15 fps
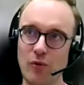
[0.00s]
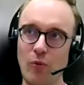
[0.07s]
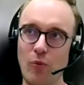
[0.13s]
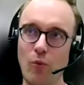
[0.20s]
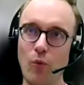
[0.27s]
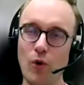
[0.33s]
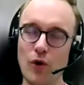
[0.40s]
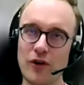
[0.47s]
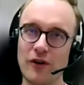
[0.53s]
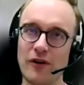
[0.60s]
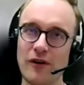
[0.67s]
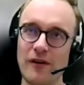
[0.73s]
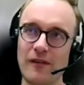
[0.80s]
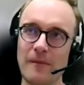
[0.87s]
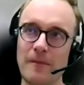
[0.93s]
that
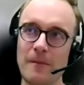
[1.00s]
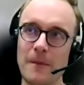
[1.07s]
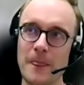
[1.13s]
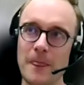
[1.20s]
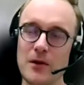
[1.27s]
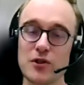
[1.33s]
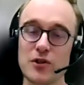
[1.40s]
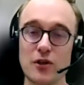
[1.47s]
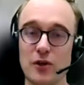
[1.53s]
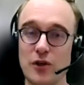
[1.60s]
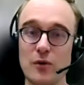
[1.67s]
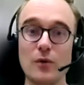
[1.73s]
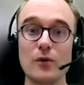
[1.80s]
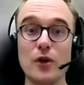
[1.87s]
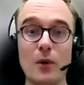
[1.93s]
wouldn't. So
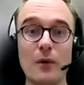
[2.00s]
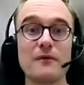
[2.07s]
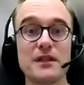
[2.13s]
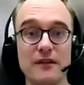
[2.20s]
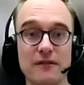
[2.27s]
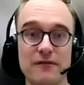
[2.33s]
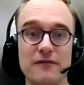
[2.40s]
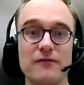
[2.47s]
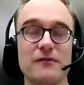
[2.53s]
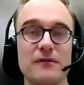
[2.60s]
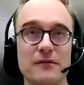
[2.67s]
you obviously